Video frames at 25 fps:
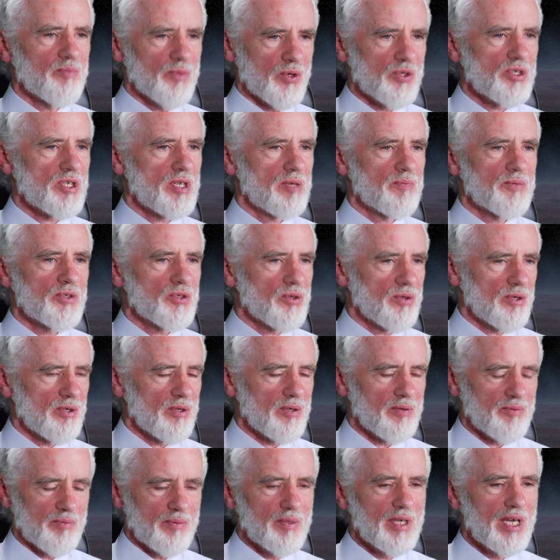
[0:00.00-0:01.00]
Muslims who
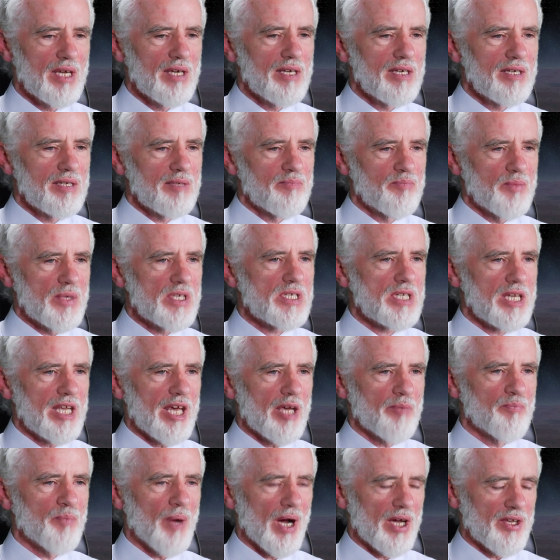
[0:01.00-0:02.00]
are
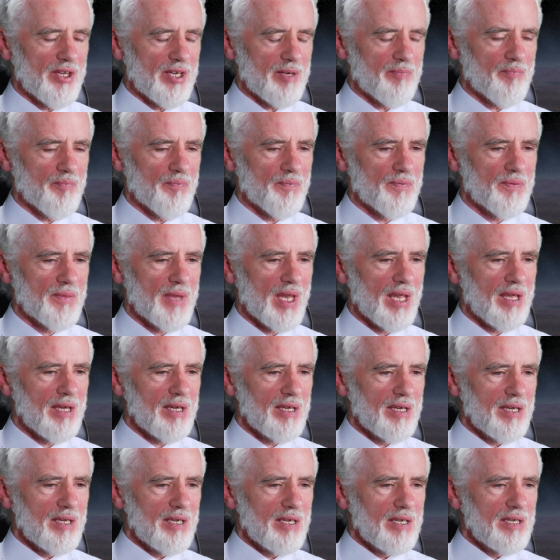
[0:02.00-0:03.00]
misled by them.
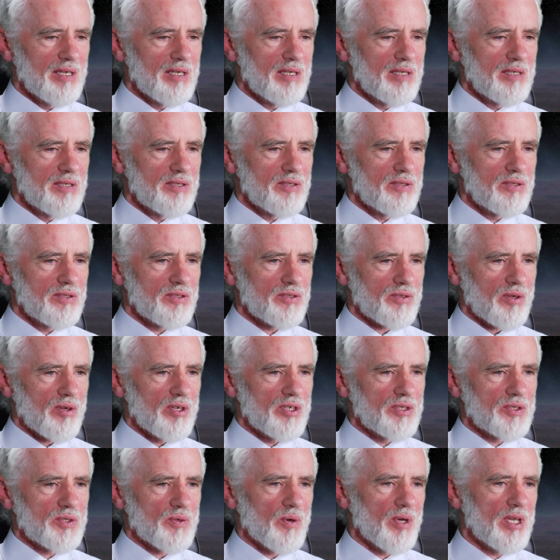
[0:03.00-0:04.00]

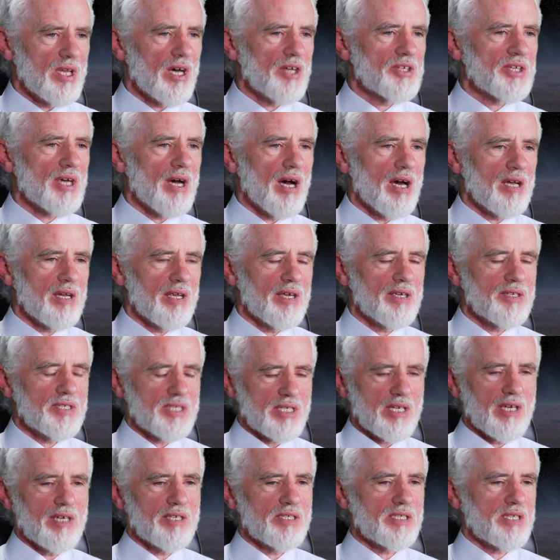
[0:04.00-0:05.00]
So Allah Ta'ala
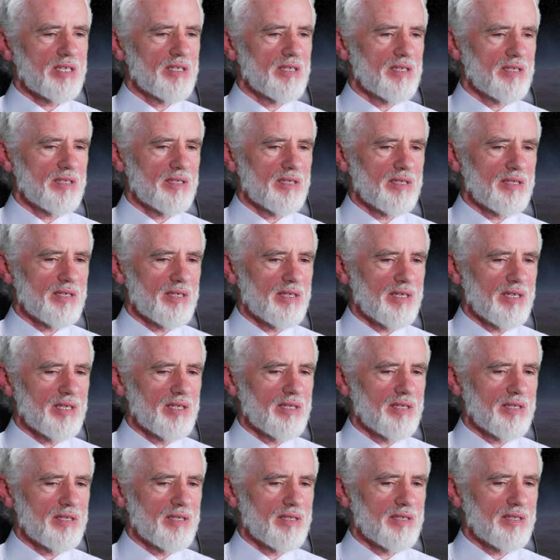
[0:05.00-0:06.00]
says
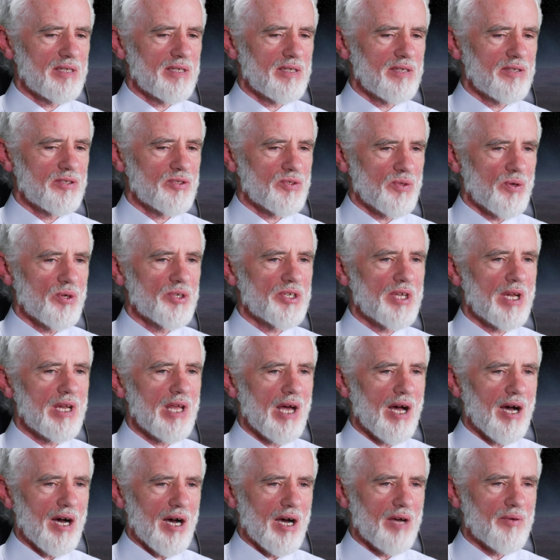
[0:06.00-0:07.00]
in Surah
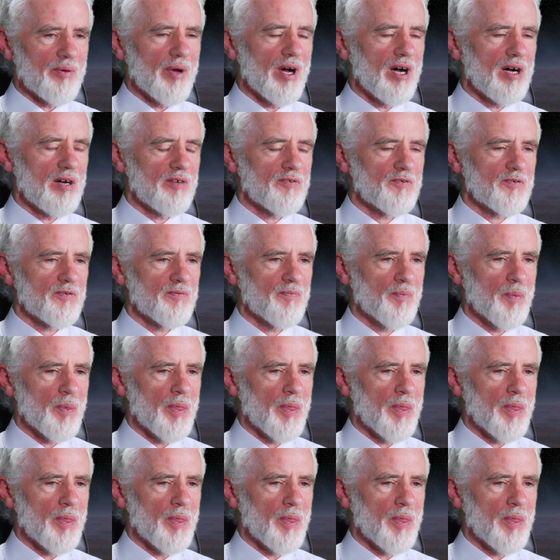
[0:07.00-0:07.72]
Al-A'raf,